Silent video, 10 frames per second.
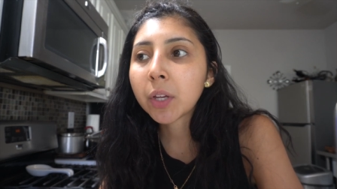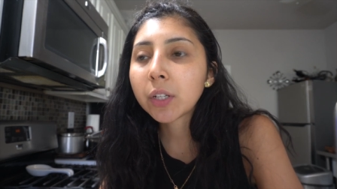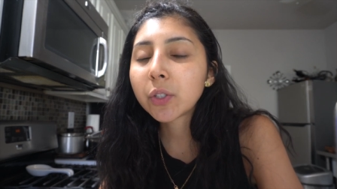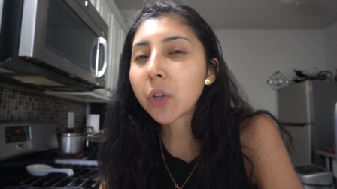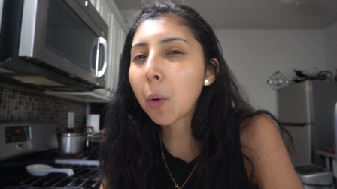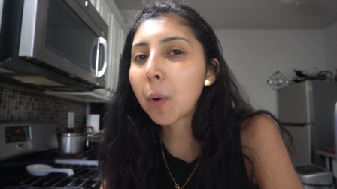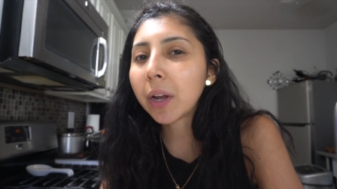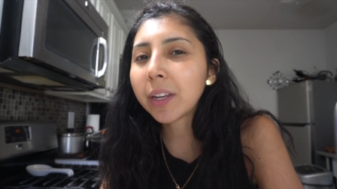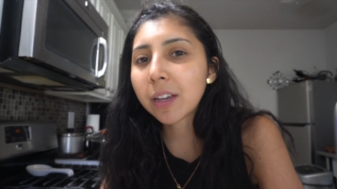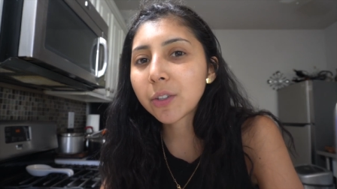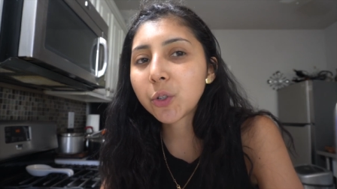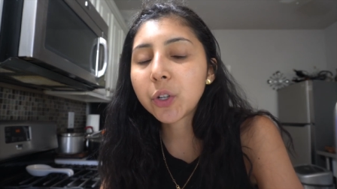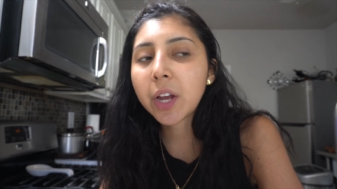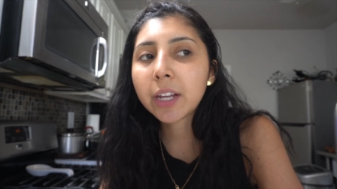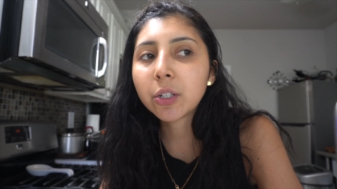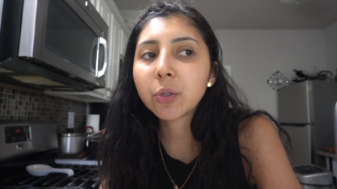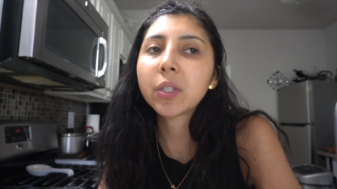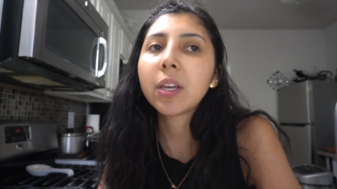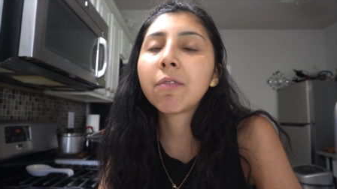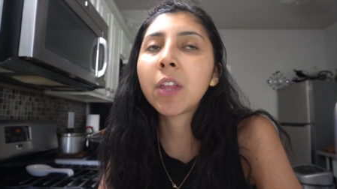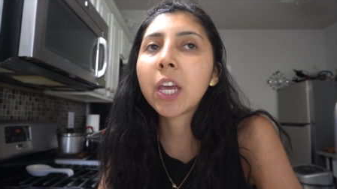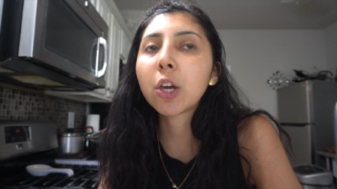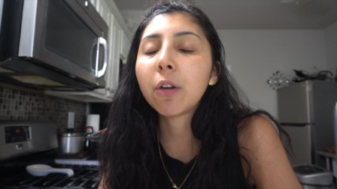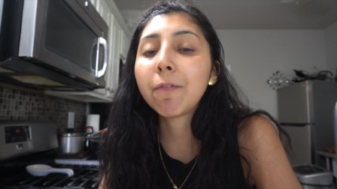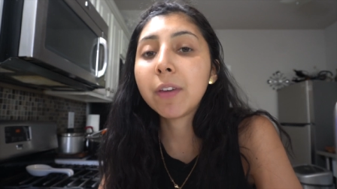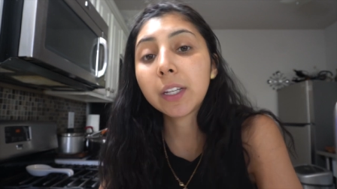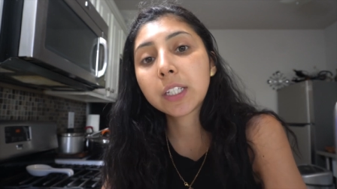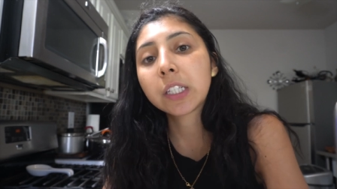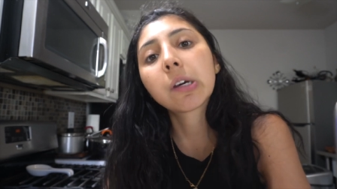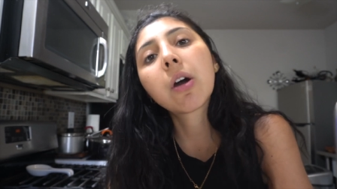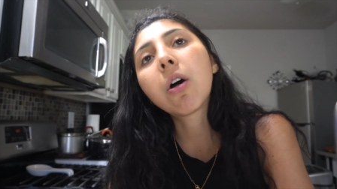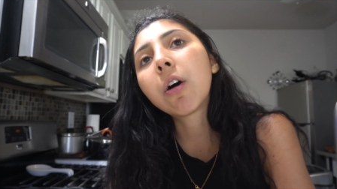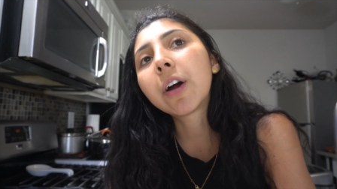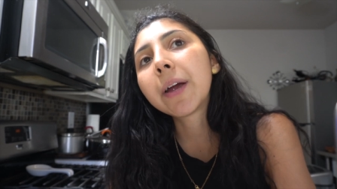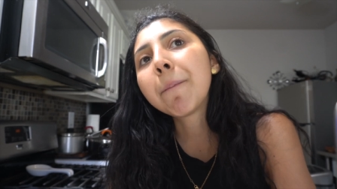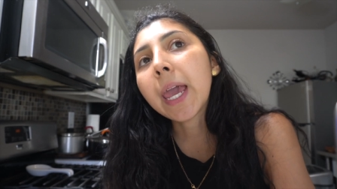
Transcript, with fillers: someone yesterday to see if they could fix the car.